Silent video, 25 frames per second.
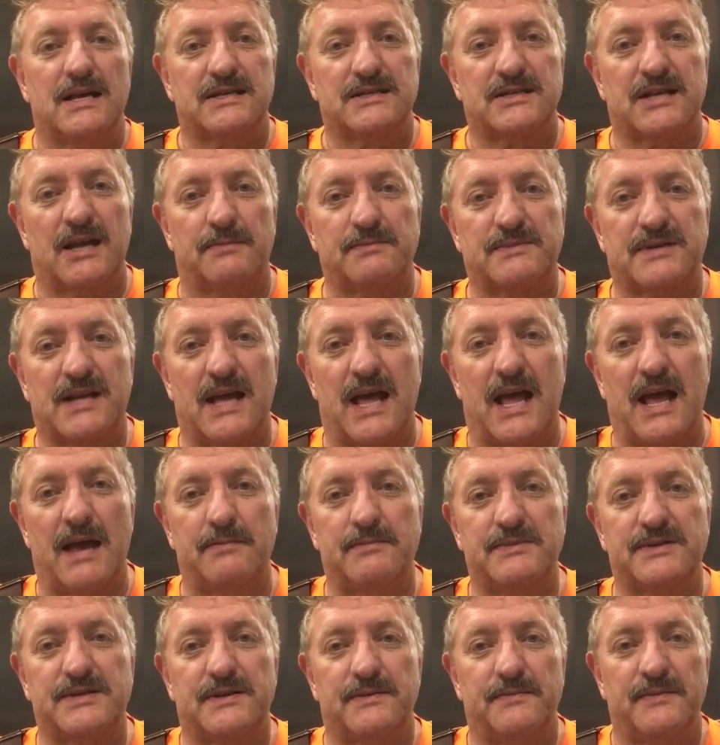
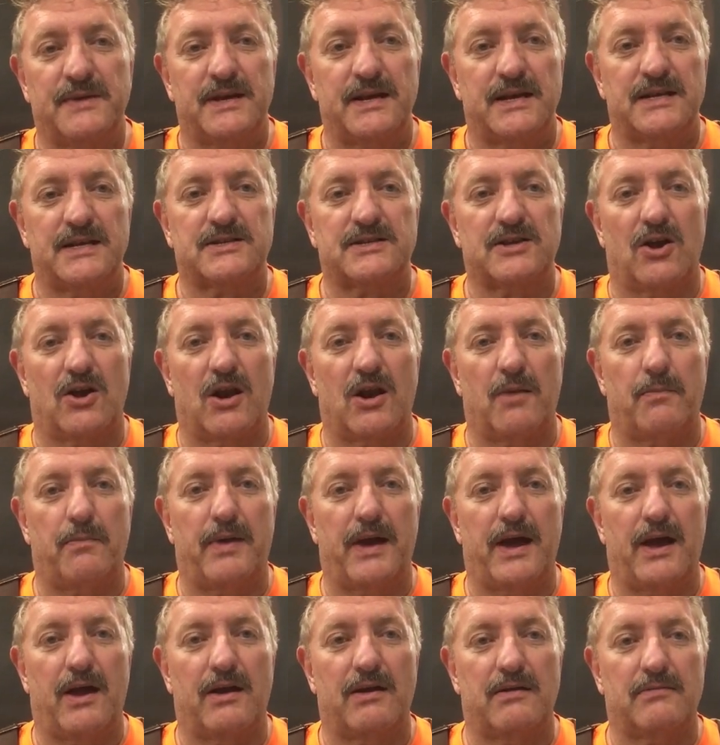Sometimes it's all
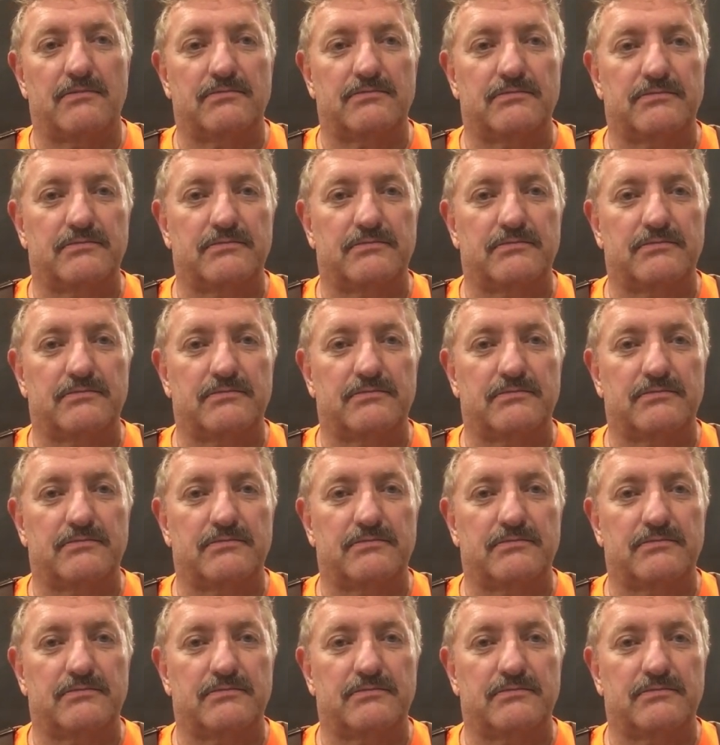about